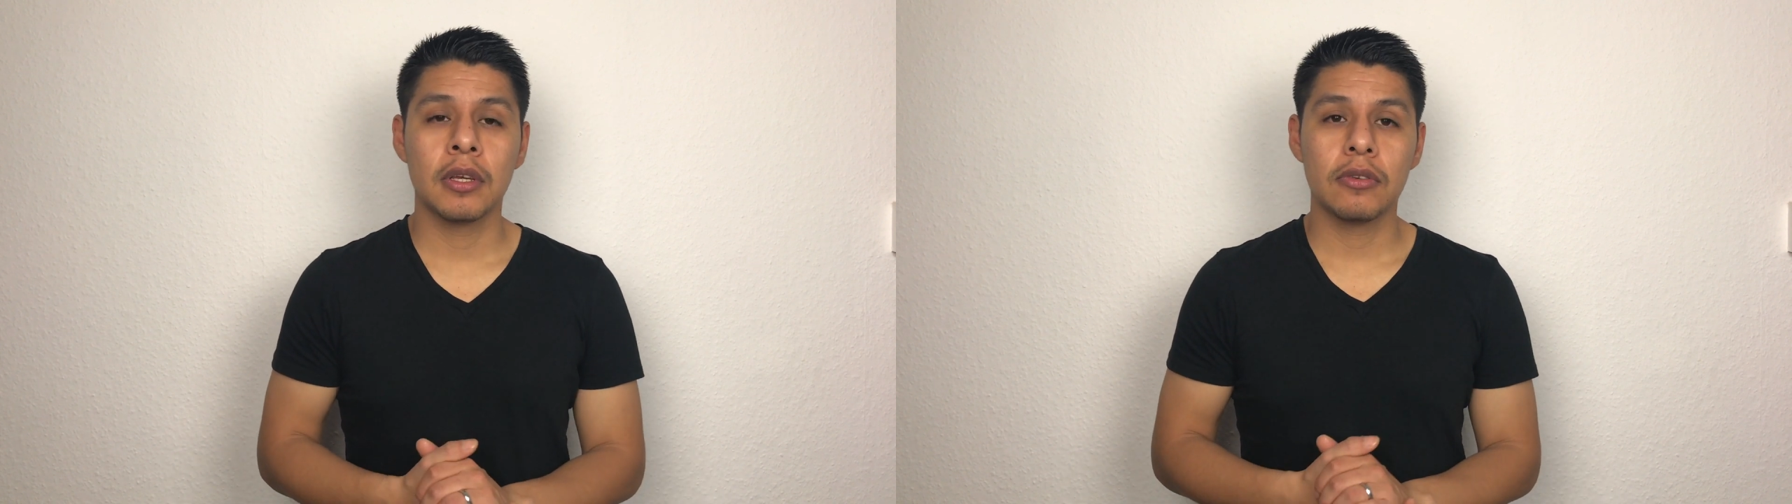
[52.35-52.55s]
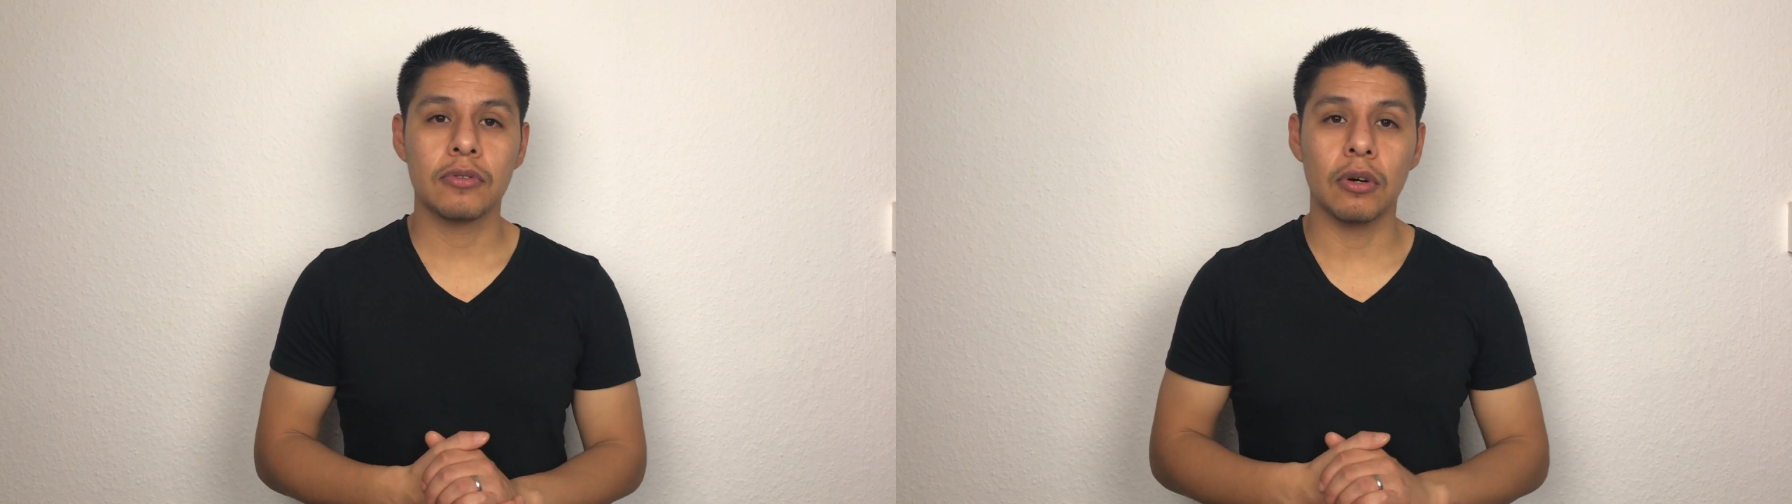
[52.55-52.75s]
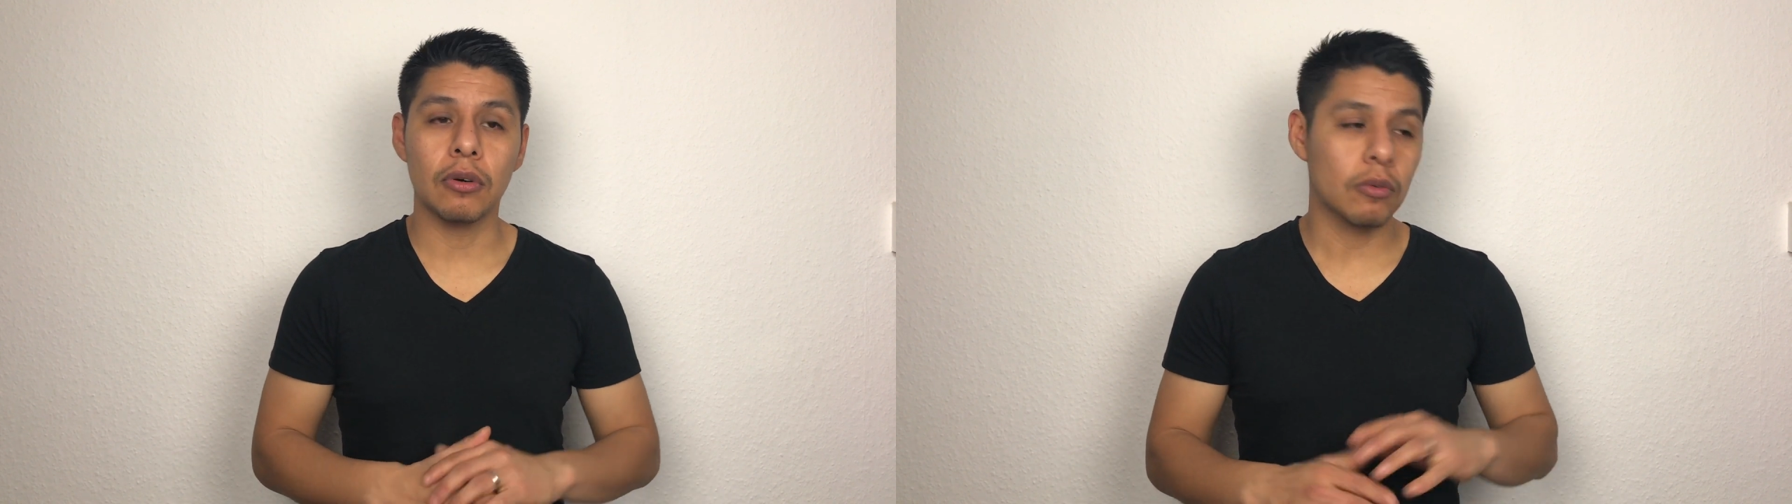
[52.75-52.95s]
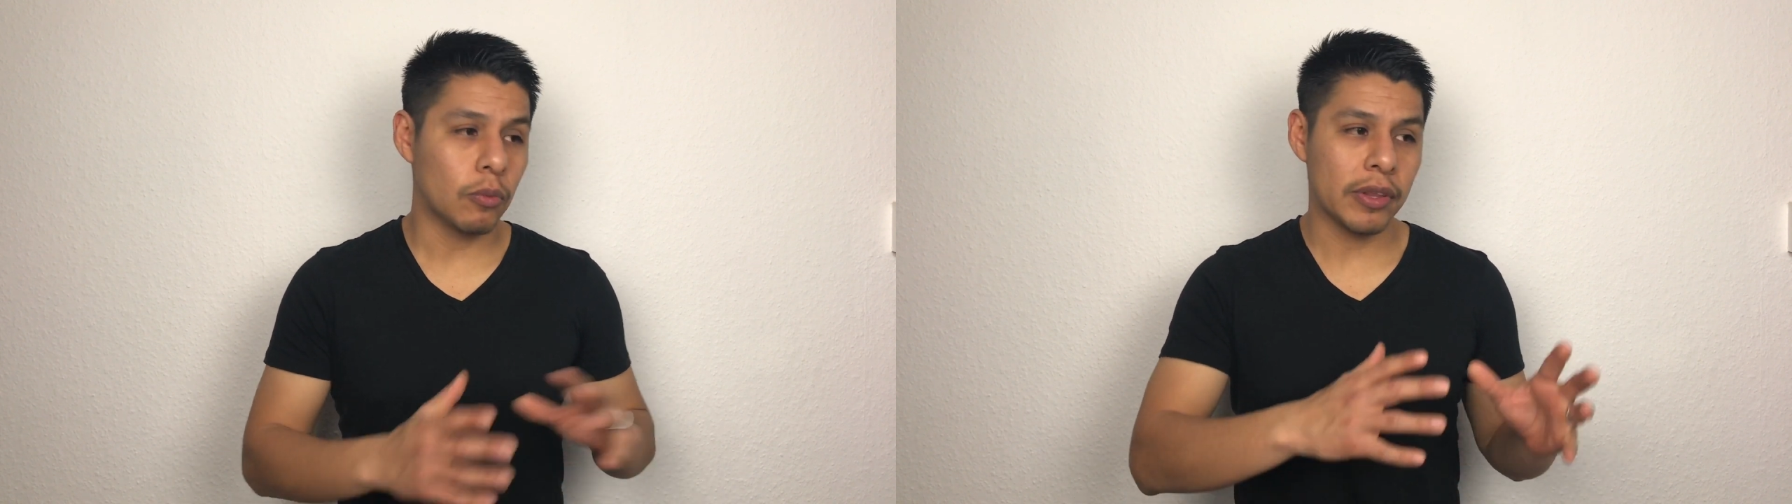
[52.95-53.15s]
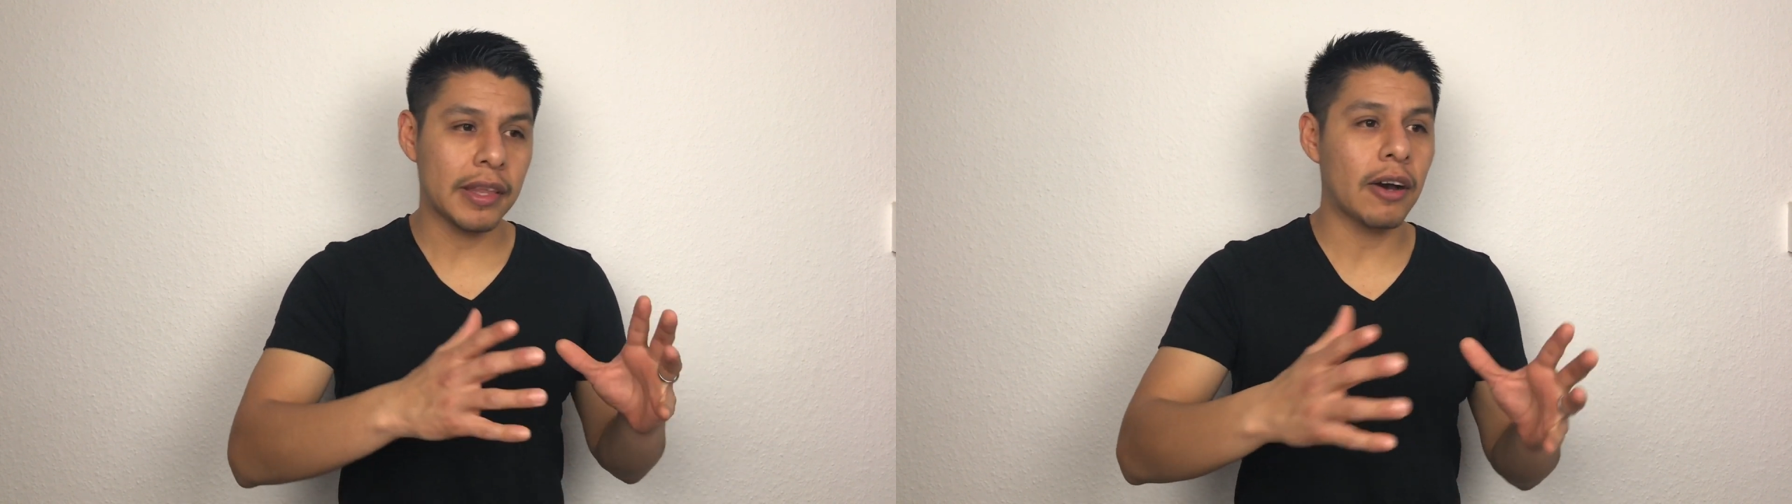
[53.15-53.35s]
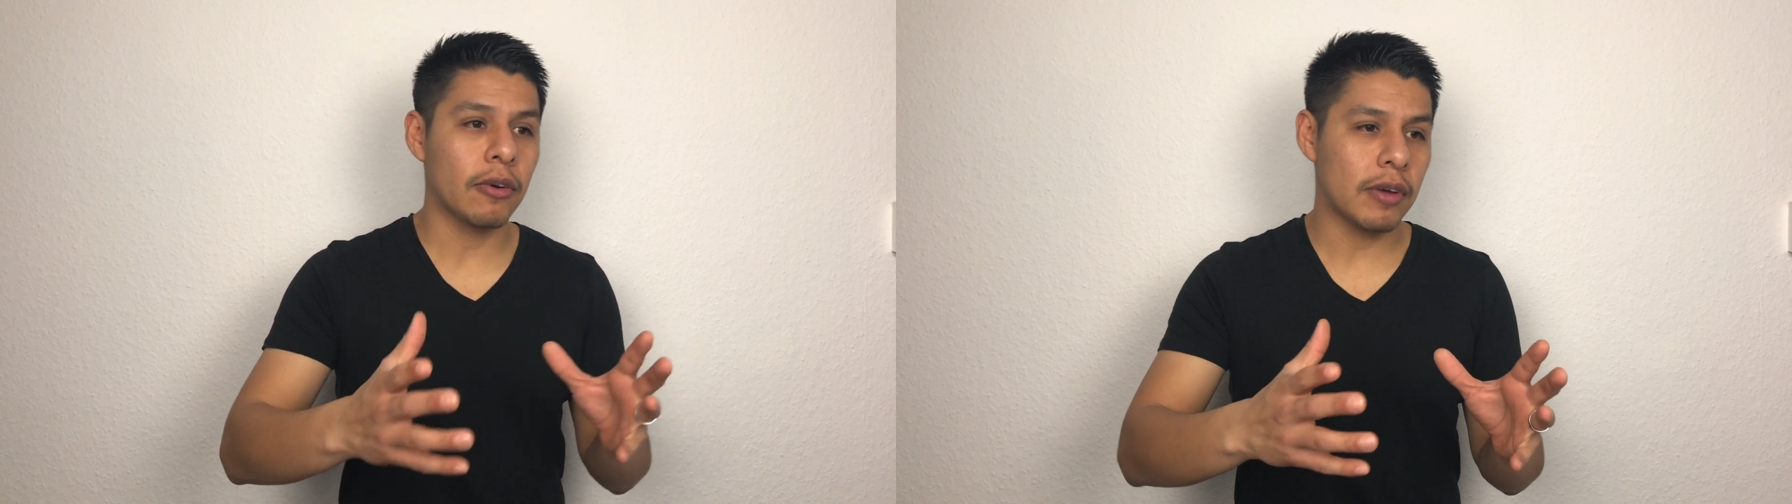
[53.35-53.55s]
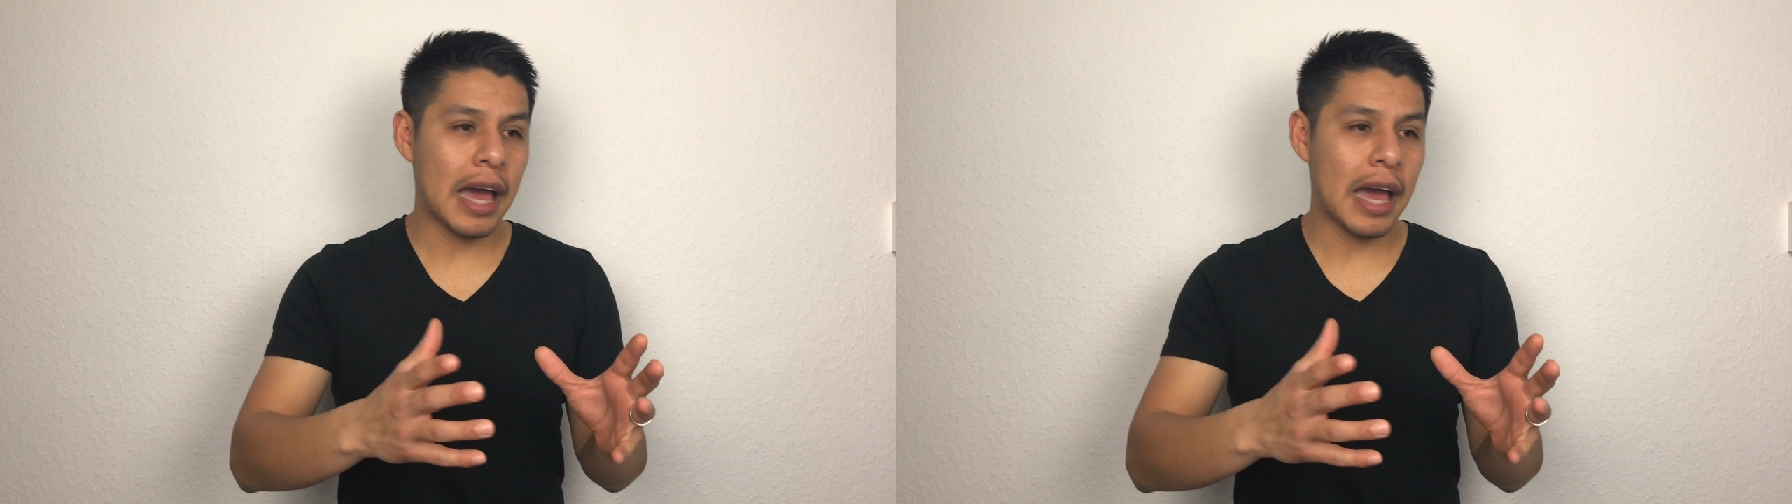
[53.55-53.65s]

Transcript: So without